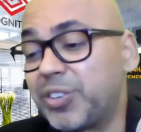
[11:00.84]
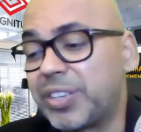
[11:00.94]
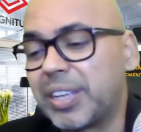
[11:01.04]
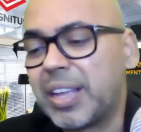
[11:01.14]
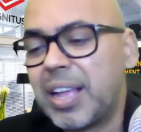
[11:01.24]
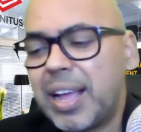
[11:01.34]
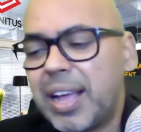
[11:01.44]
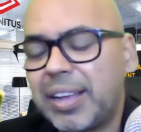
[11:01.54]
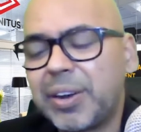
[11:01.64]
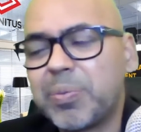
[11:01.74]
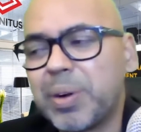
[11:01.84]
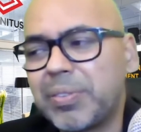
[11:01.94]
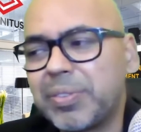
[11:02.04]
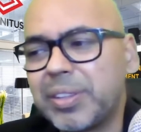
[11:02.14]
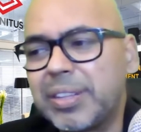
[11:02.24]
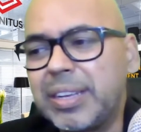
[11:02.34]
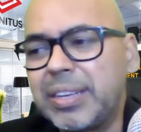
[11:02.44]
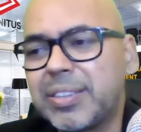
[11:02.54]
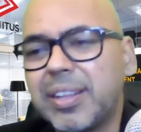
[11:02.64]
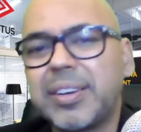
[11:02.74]
interesting. One of the
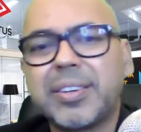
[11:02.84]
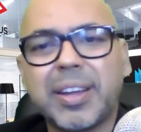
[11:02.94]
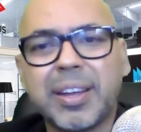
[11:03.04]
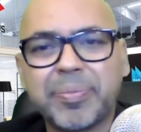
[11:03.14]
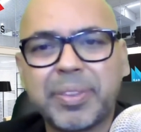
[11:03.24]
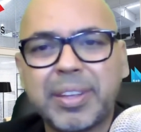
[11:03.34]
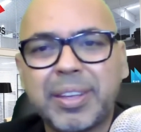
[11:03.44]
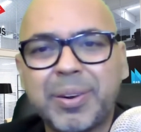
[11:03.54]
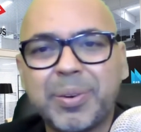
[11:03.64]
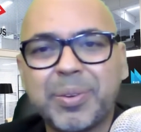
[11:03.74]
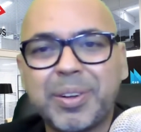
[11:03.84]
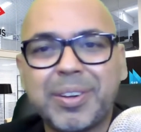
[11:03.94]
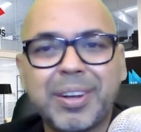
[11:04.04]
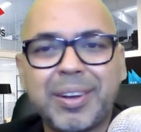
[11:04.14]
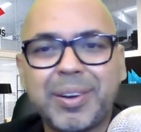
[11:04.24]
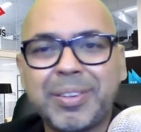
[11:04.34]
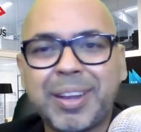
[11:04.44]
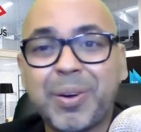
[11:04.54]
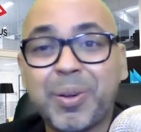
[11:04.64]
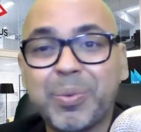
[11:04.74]
things that
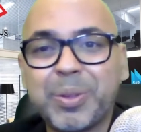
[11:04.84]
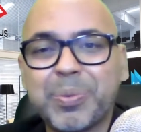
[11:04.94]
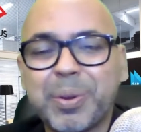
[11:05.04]
that I always